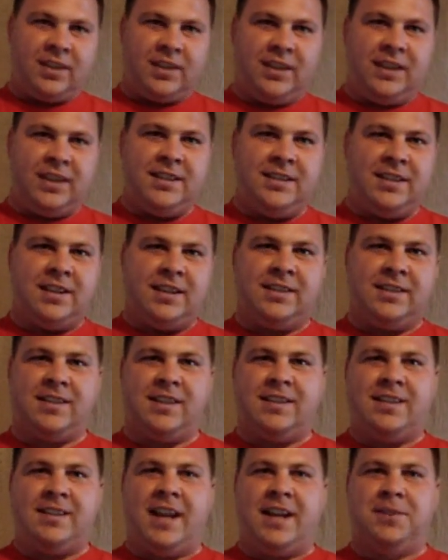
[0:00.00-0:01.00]
He says it's
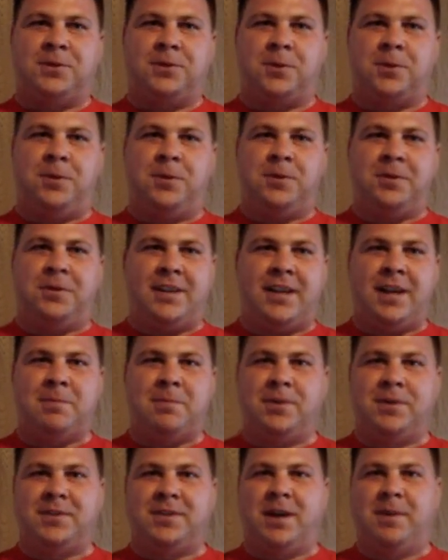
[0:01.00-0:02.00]
a dance crew team
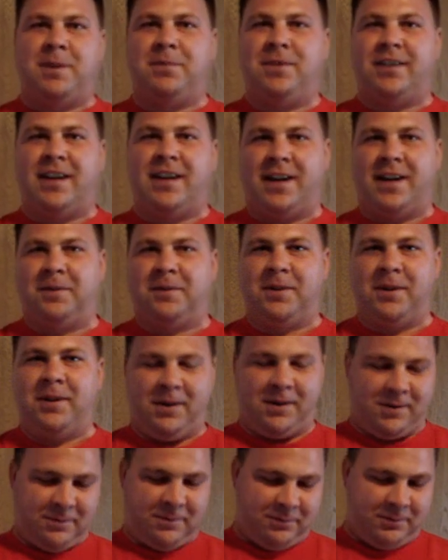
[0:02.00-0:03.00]
or something. I don't
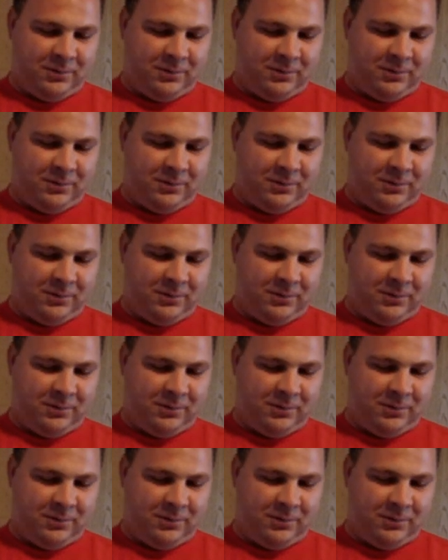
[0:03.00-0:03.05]
know.